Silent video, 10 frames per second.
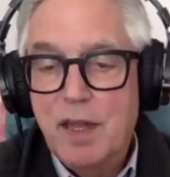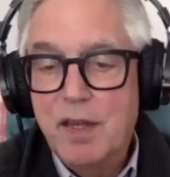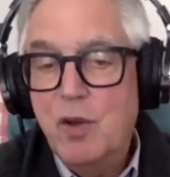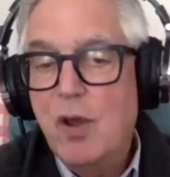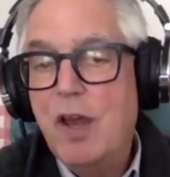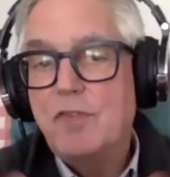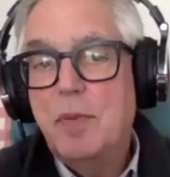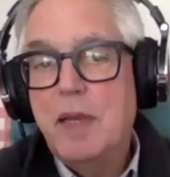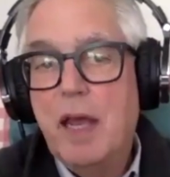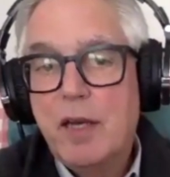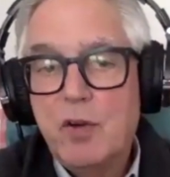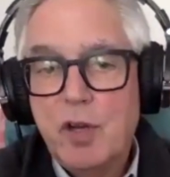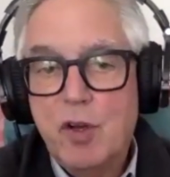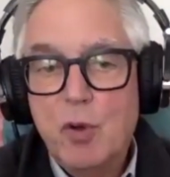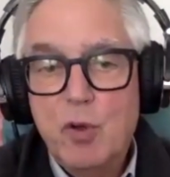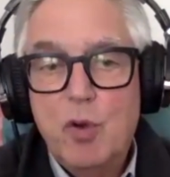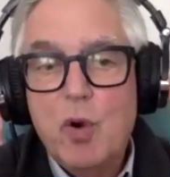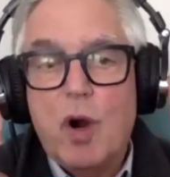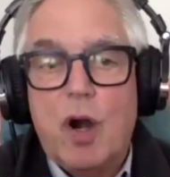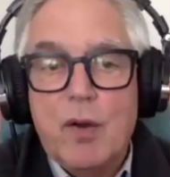that you have to be anchored in who
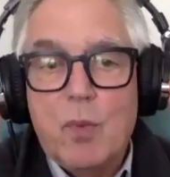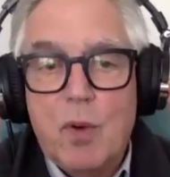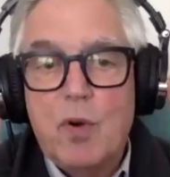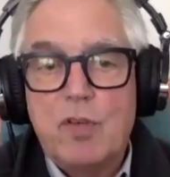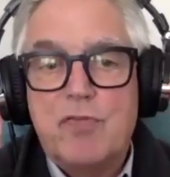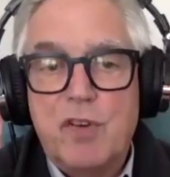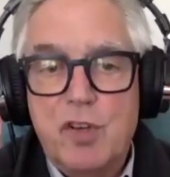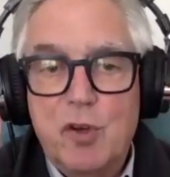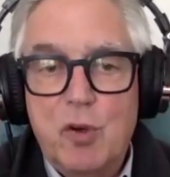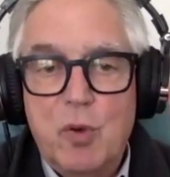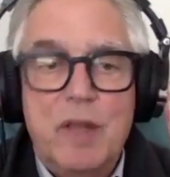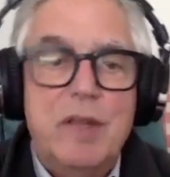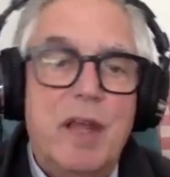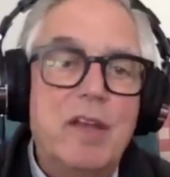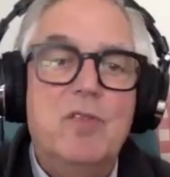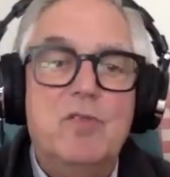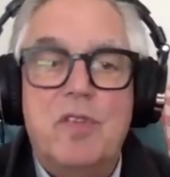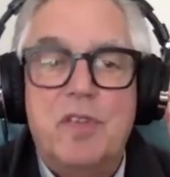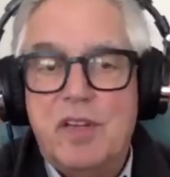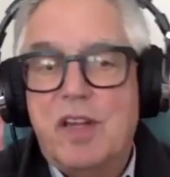you are and what works for you, and then you
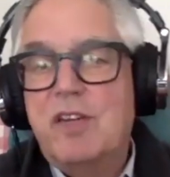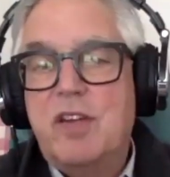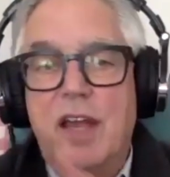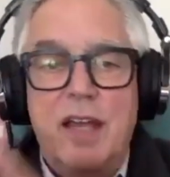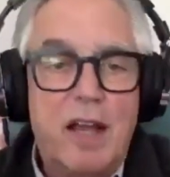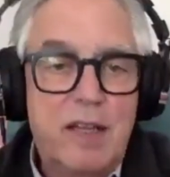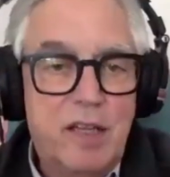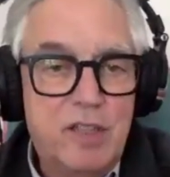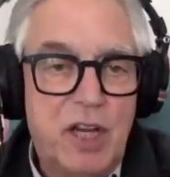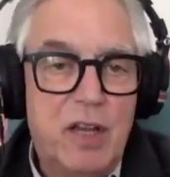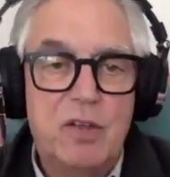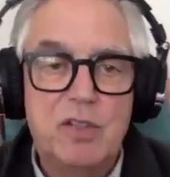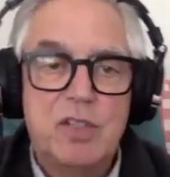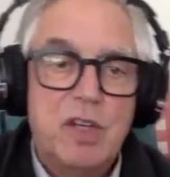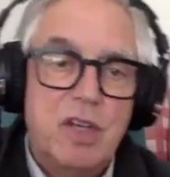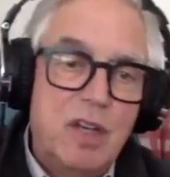can take on the challenge